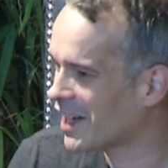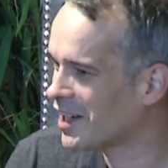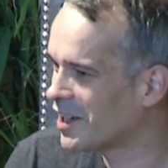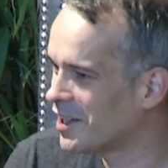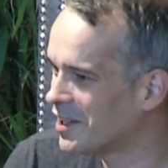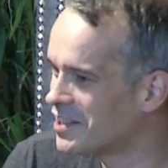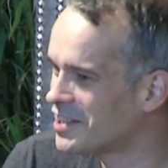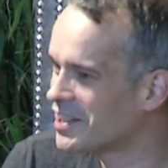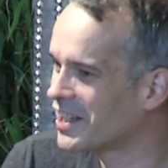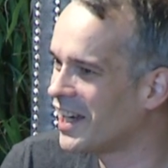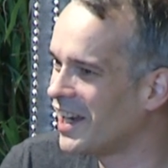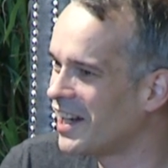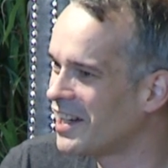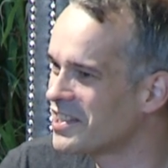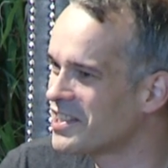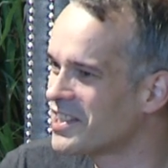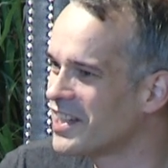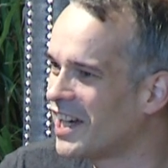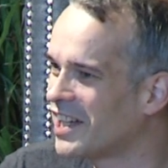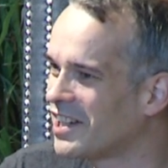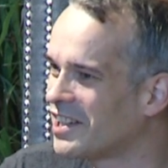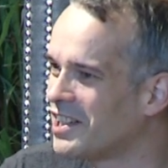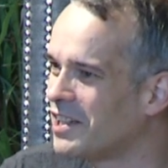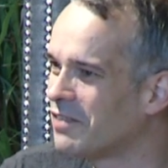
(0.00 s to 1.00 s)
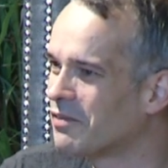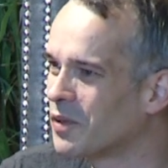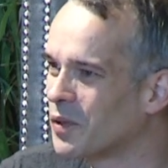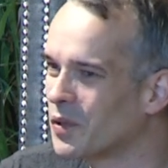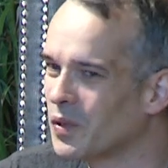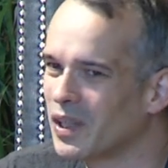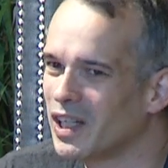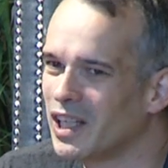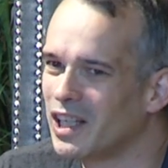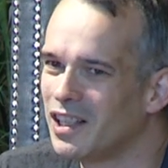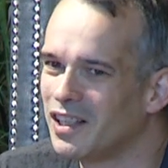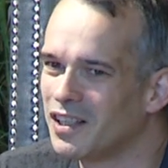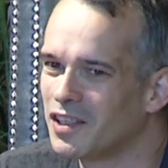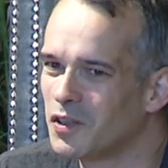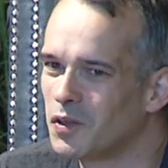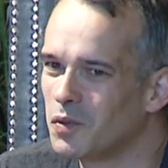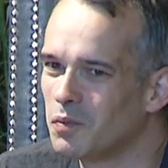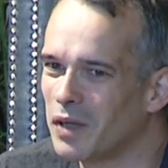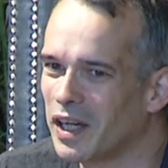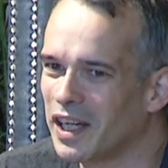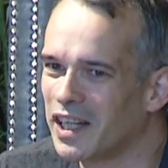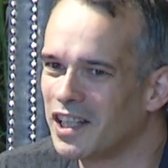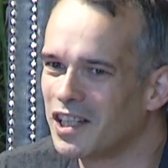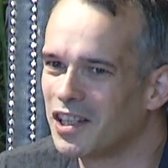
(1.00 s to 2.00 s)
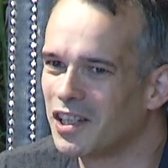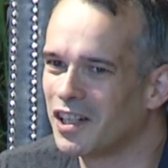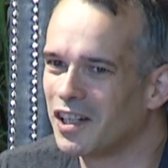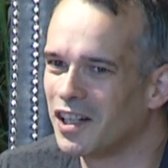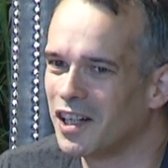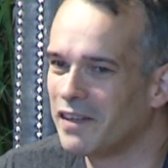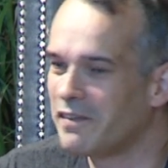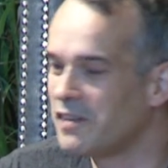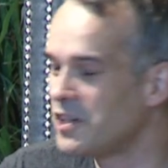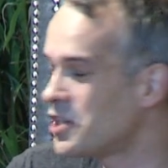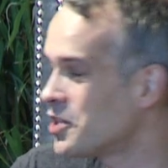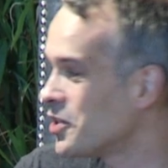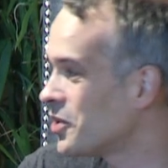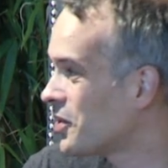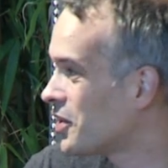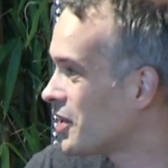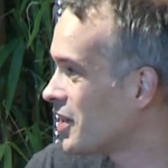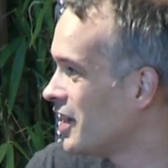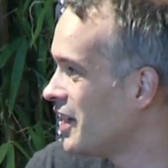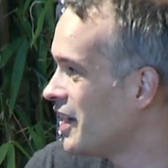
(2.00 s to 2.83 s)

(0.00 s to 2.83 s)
scaled that differently to make it efficient.